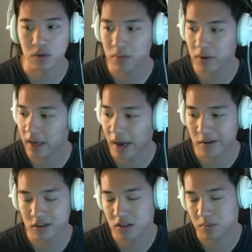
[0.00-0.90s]
me play.
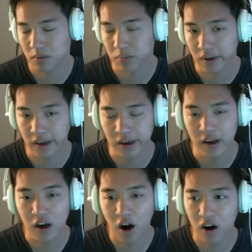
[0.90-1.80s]
I've just been playing
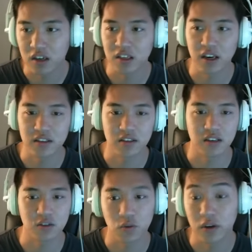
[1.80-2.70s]

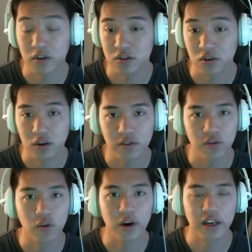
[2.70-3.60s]
RTSs as well as Dota
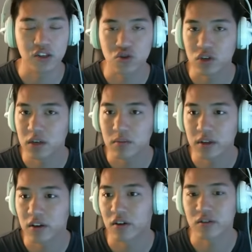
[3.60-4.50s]
for an
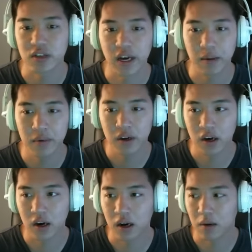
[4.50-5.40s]
extremely long time,
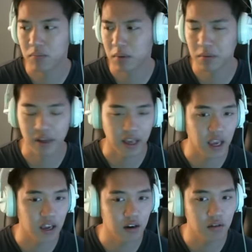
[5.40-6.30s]
probably like
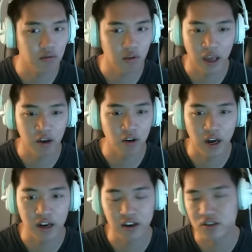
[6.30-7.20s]
8 or
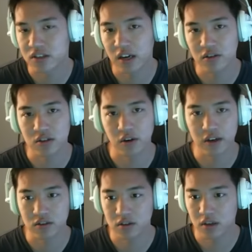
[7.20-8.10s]
9 years now, so
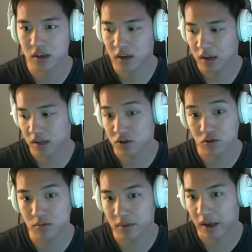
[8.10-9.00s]
I just
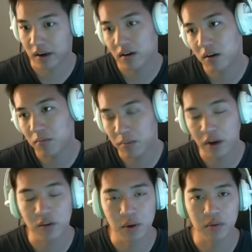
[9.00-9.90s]
assume that
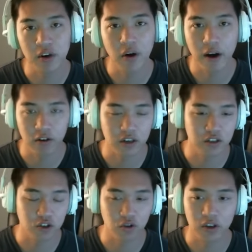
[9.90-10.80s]
other people know how to
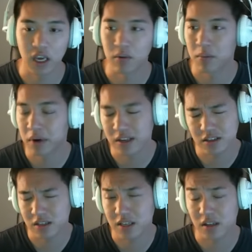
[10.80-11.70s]
control the camera, but it
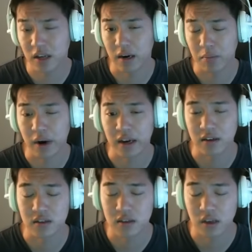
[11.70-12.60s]
just takes a lot of
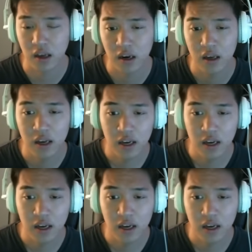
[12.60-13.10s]
practice. And